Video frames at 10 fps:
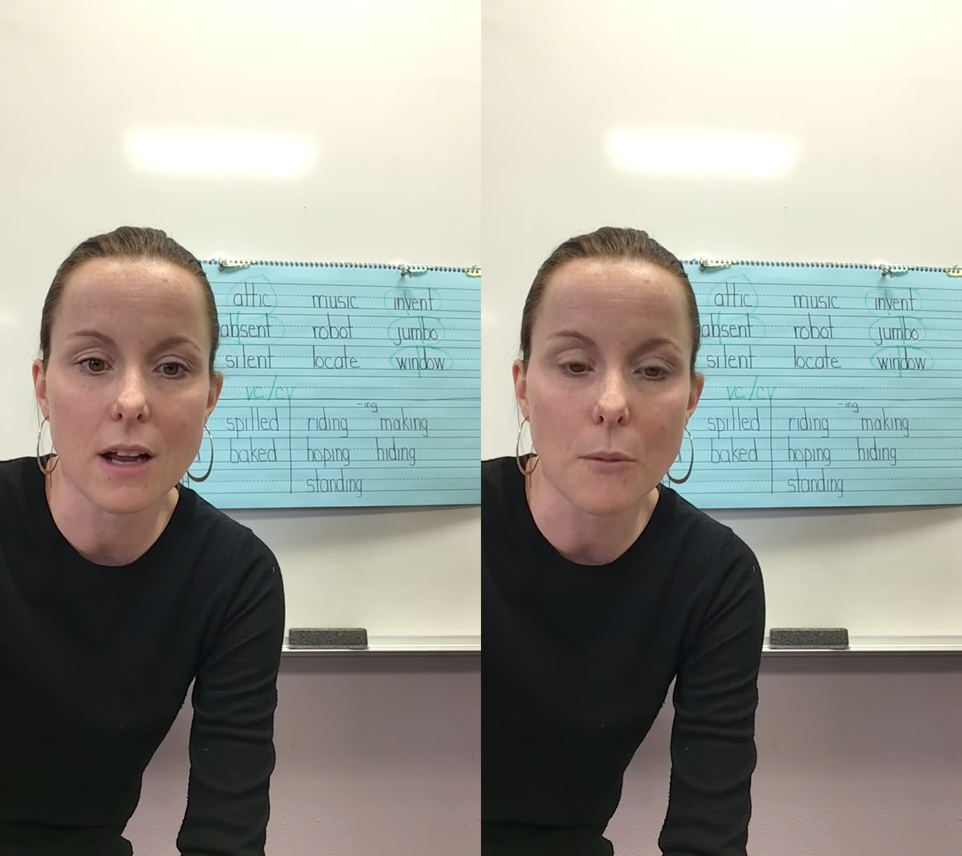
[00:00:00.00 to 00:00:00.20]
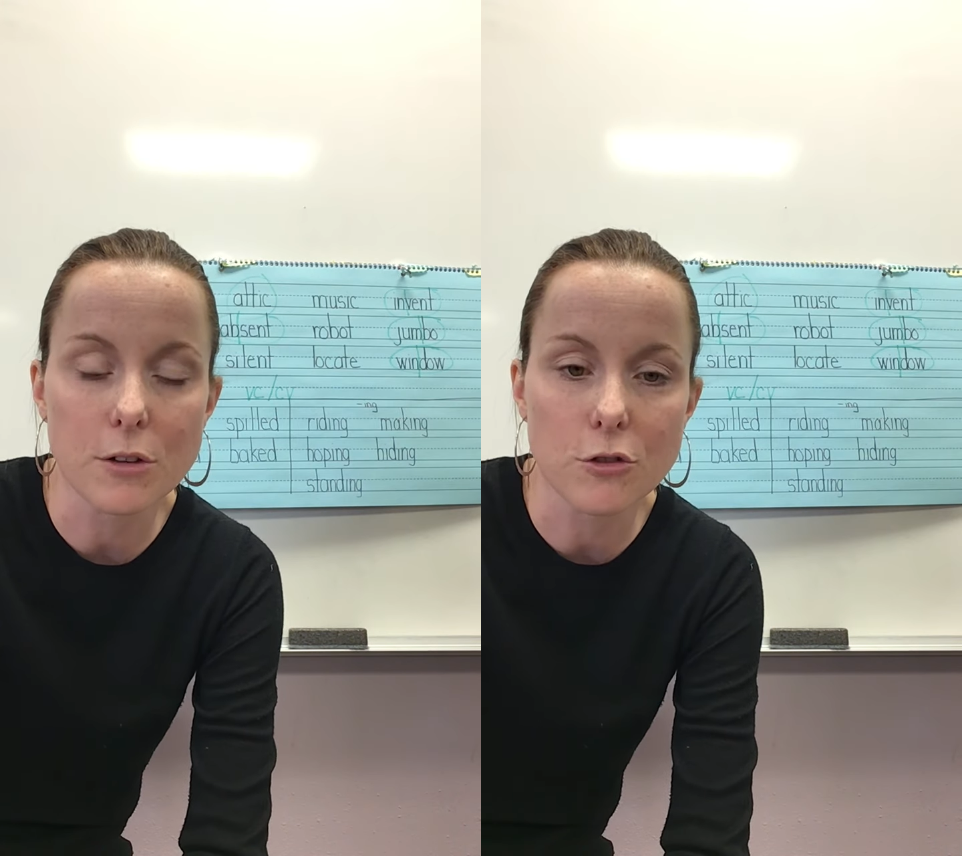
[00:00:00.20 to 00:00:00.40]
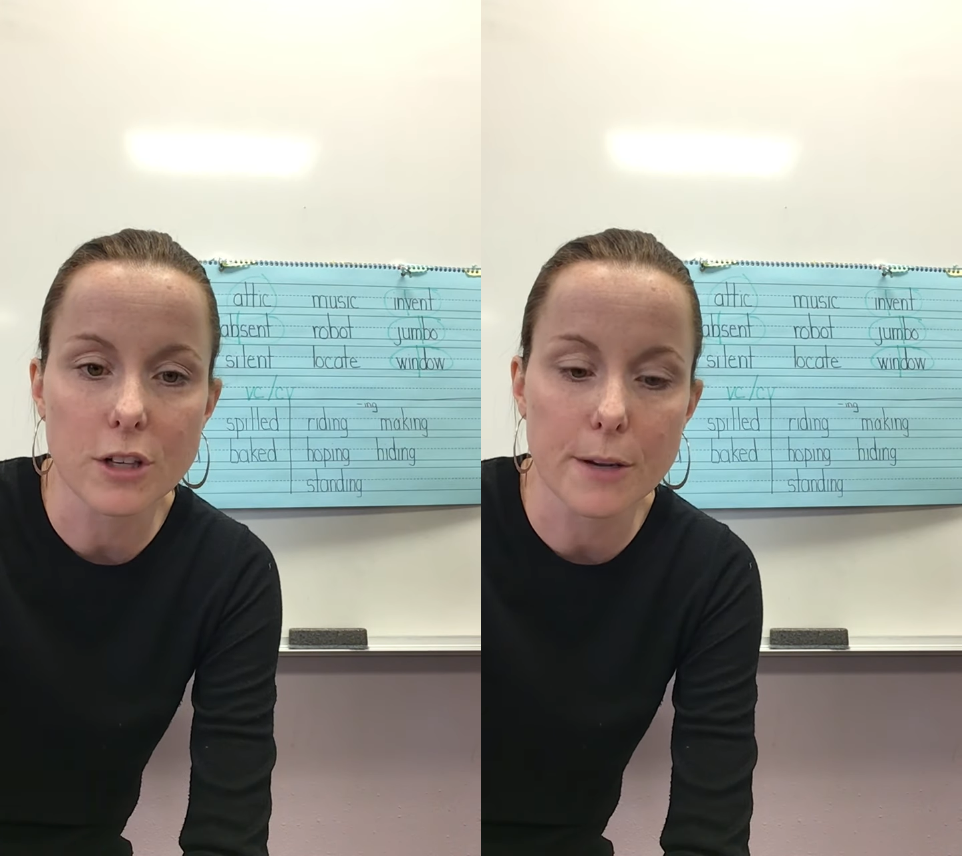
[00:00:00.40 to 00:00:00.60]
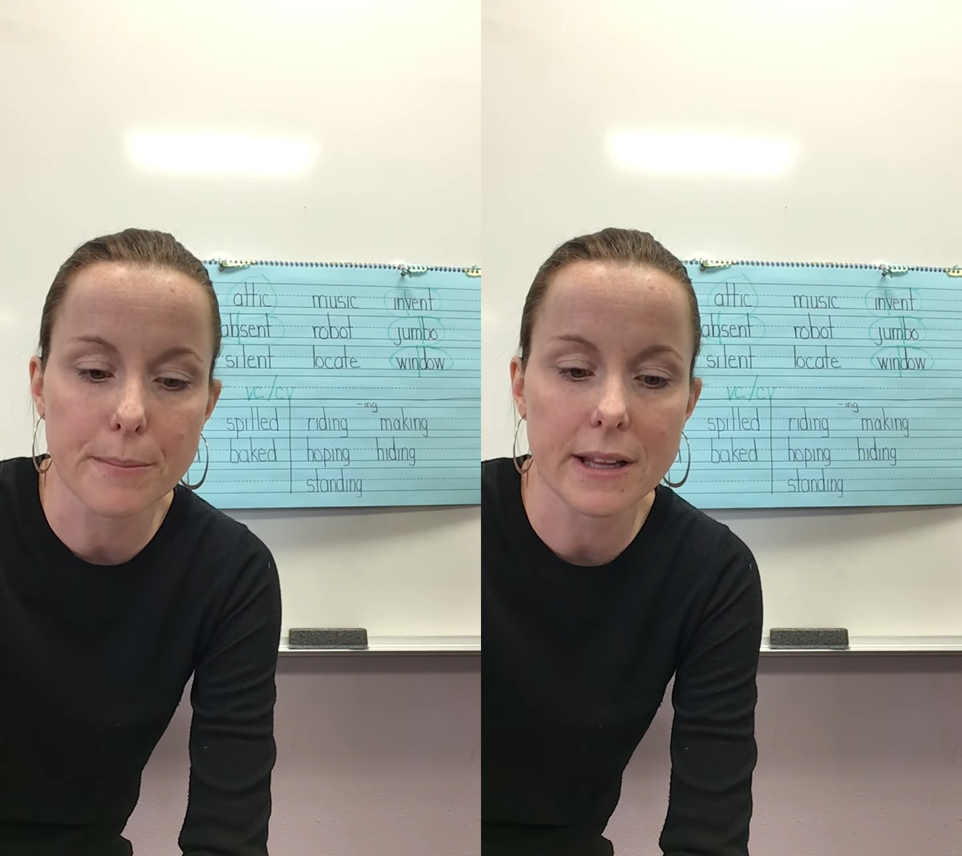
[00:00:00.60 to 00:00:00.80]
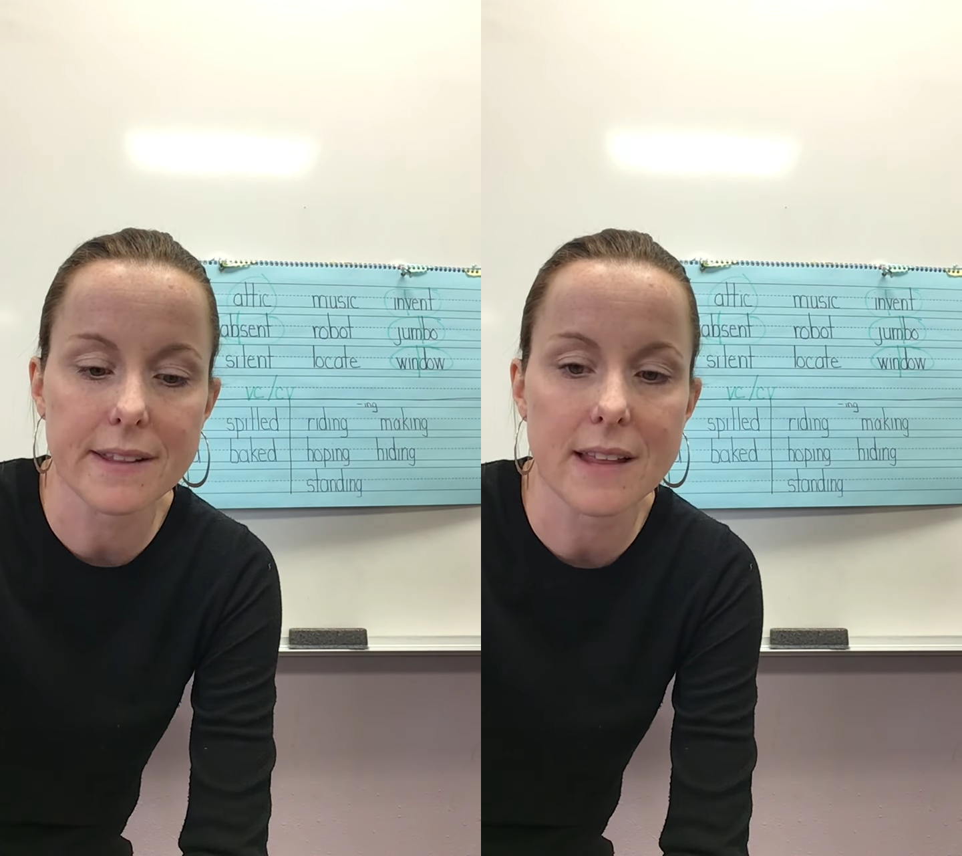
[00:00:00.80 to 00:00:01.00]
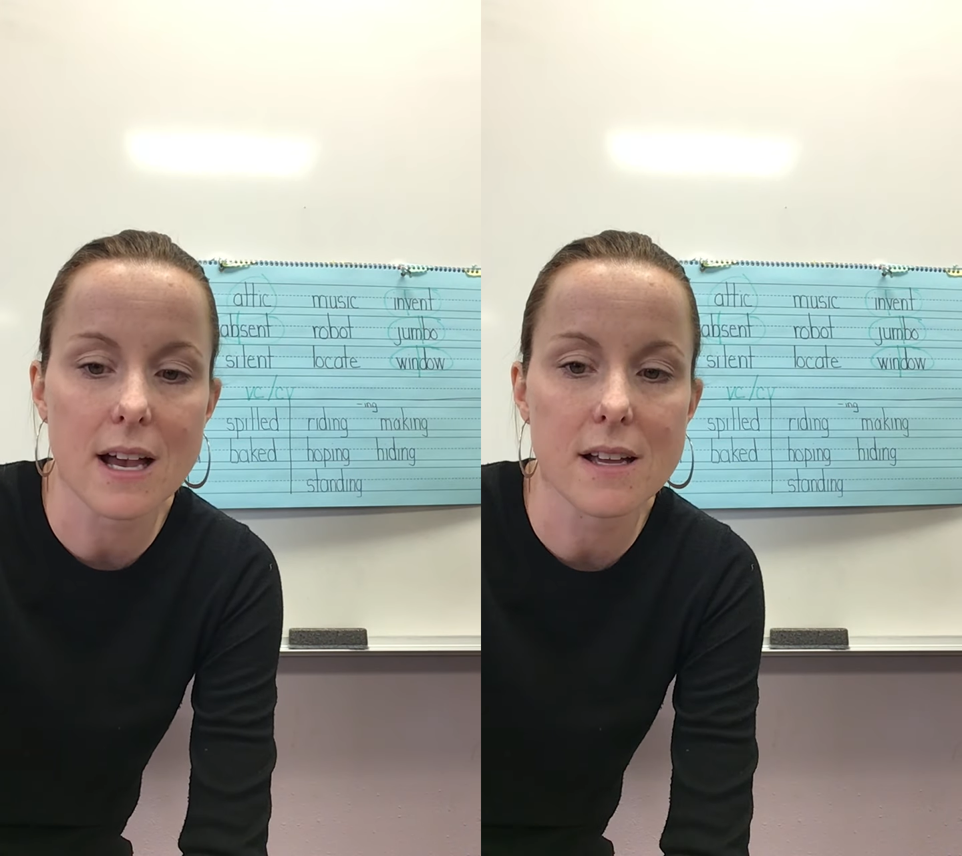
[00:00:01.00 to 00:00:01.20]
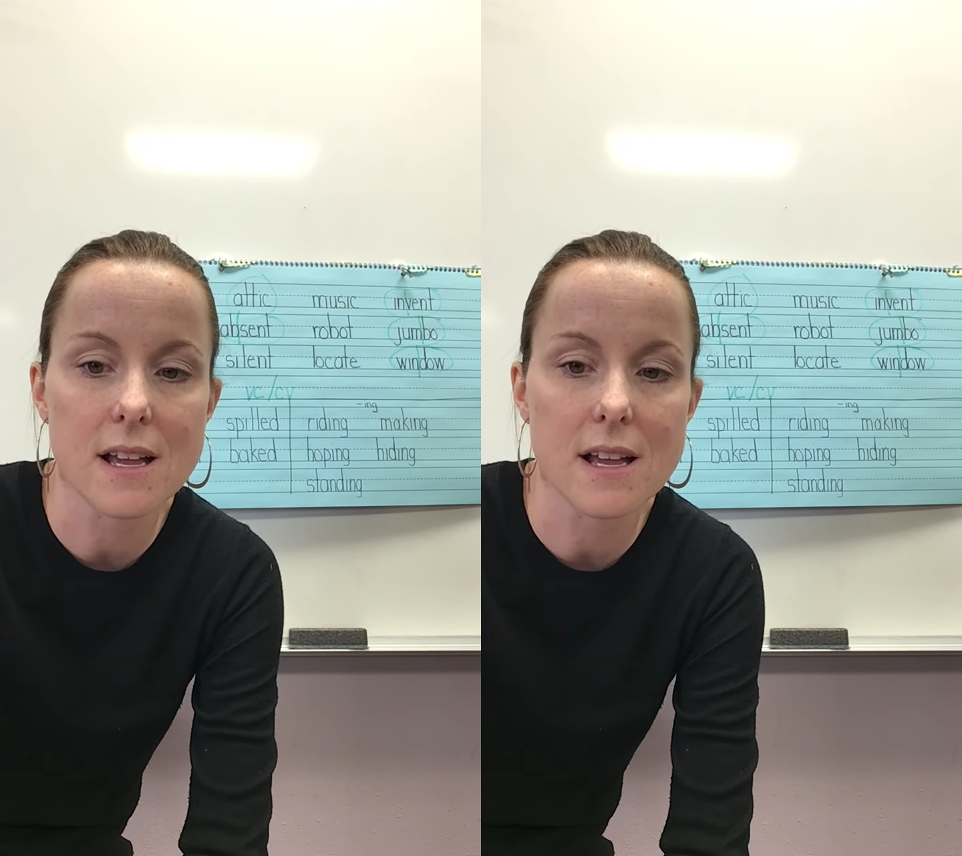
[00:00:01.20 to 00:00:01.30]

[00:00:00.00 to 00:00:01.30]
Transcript: I want you to complete that